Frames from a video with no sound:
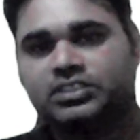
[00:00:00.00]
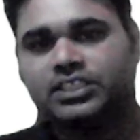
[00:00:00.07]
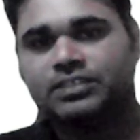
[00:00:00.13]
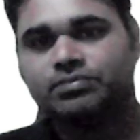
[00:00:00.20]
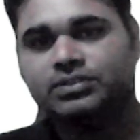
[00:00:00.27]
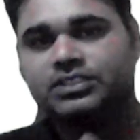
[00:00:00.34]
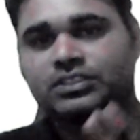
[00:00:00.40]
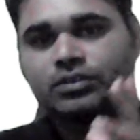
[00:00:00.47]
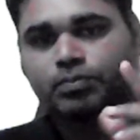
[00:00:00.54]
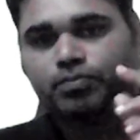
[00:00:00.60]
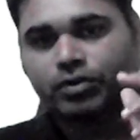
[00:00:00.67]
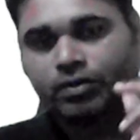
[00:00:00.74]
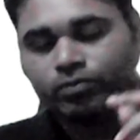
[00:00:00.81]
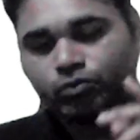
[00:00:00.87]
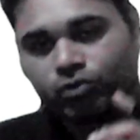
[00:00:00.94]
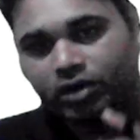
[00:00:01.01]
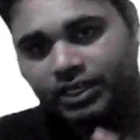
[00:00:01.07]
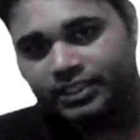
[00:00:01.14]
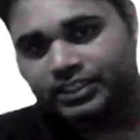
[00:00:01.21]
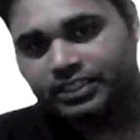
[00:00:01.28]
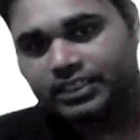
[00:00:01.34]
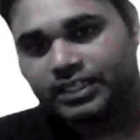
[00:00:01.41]
That means from
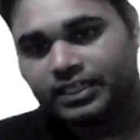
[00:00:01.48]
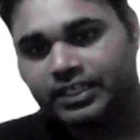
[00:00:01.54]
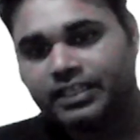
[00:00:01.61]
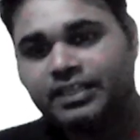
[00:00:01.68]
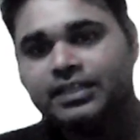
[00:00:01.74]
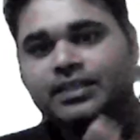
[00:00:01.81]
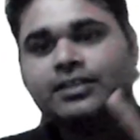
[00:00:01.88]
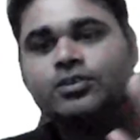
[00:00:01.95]
one DNA,